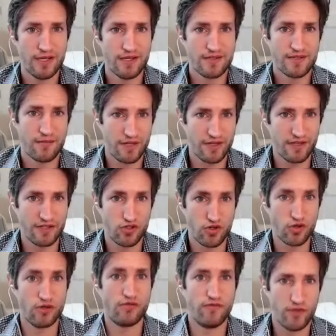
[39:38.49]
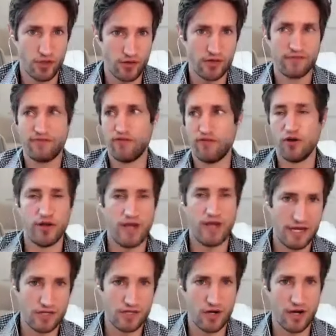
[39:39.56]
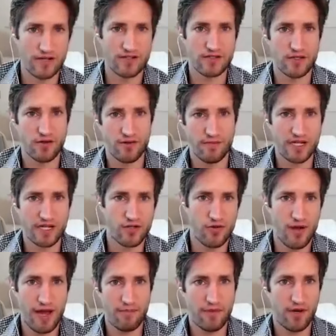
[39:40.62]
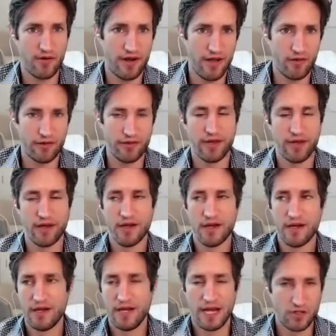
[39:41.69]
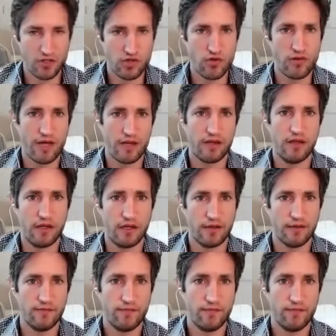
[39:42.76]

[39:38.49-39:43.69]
something that's good for you, that further energizes you and makes you happier and healthier, and do that thing.